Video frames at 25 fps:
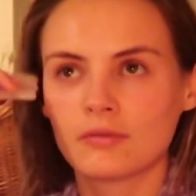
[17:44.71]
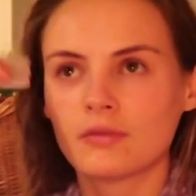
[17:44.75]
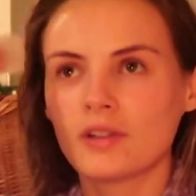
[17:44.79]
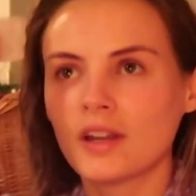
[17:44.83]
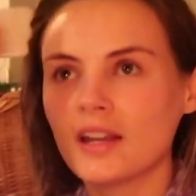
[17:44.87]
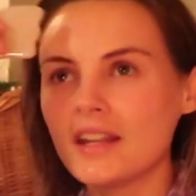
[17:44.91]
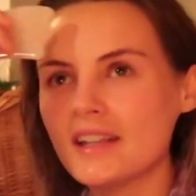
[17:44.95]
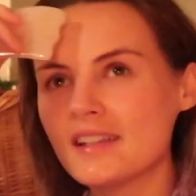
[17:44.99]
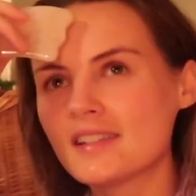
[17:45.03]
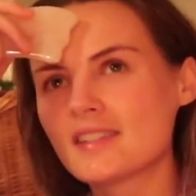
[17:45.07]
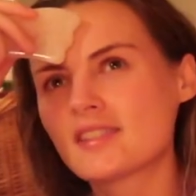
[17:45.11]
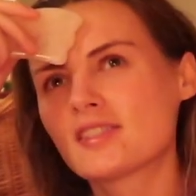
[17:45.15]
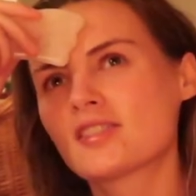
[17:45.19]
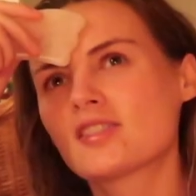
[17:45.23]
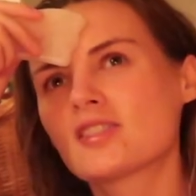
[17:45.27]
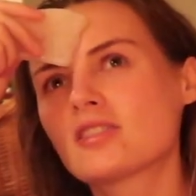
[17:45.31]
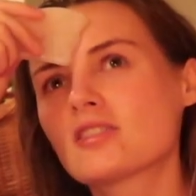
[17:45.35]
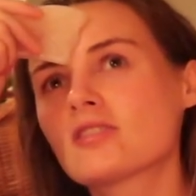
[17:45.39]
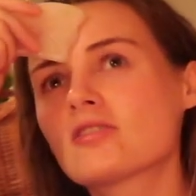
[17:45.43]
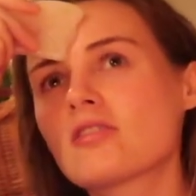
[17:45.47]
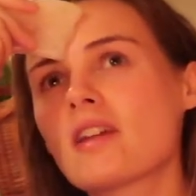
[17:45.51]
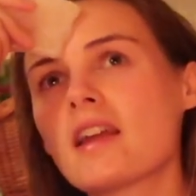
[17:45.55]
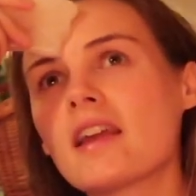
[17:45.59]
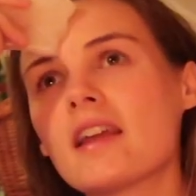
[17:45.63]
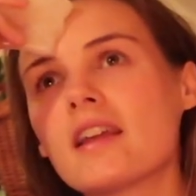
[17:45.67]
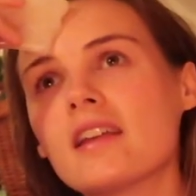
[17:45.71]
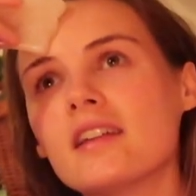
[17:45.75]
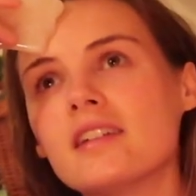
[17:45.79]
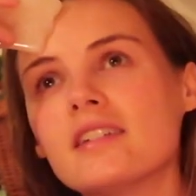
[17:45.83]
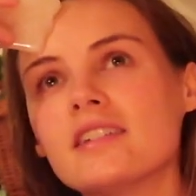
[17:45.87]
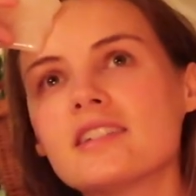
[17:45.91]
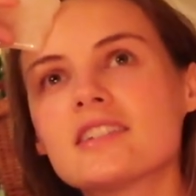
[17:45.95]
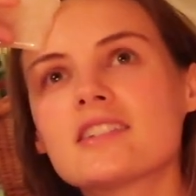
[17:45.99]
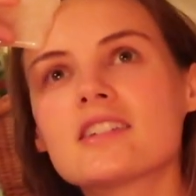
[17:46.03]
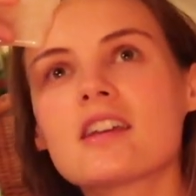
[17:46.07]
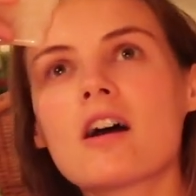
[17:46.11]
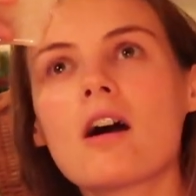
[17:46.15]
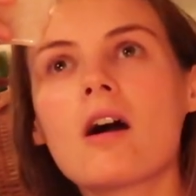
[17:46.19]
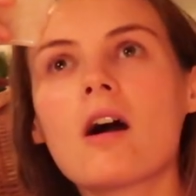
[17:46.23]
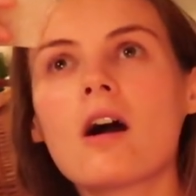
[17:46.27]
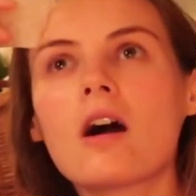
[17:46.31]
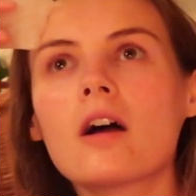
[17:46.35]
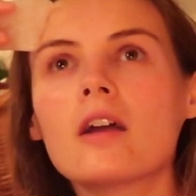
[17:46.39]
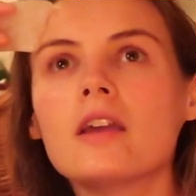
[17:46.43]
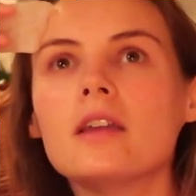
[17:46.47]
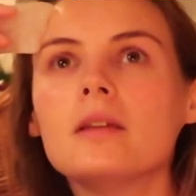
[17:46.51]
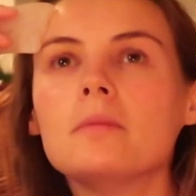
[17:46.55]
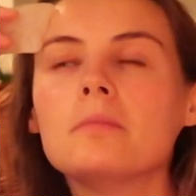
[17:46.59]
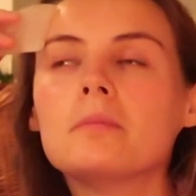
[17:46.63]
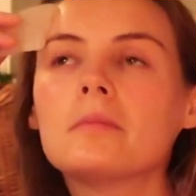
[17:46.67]
really strange
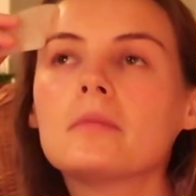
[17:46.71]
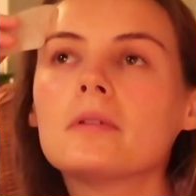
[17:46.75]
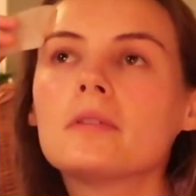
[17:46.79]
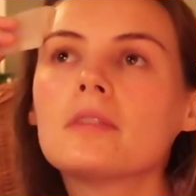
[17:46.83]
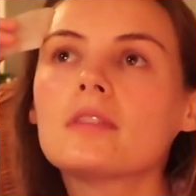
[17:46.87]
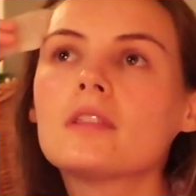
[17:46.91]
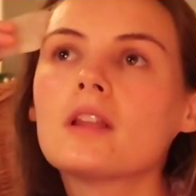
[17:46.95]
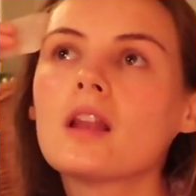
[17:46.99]
time